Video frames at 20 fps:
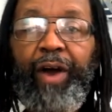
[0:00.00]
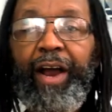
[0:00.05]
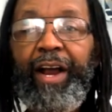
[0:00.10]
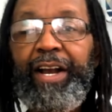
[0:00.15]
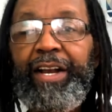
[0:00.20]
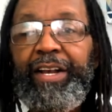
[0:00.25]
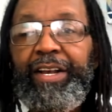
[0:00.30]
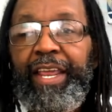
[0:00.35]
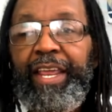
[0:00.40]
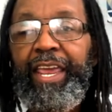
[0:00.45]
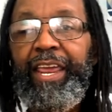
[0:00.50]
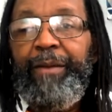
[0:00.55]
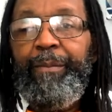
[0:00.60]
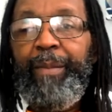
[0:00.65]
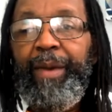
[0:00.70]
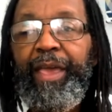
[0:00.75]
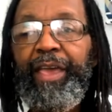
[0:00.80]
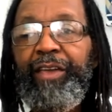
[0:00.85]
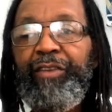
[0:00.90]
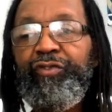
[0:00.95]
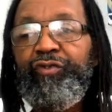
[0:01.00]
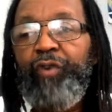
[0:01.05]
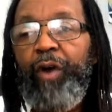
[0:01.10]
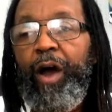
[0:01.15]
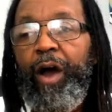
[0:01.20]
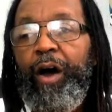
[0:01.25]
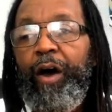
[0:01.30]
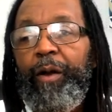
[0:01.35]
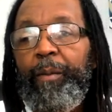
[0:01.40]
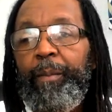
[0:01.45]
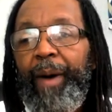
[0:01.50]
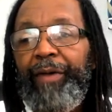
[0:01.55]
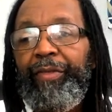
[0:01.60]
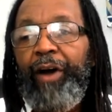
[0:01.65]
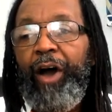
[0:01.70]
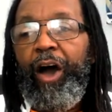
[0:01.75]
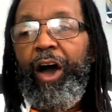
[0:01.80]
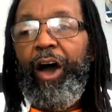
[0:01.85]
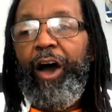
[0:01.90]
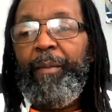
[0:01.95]
are indeed being drawn by the
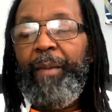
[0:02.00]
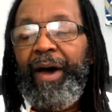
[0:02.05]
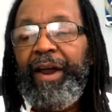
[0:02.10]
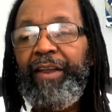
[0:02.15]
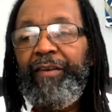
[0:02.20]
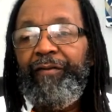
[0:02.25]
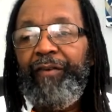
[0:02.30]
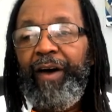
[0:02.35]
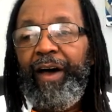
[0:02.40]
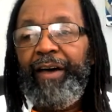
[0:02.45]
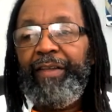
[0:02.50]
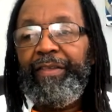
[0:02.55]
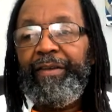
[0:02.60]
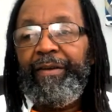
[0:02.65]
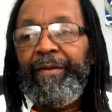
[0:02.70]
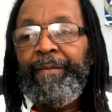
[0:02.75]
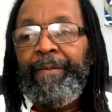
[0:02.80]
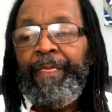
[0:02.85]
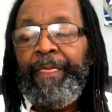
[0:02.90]
Almighty Father,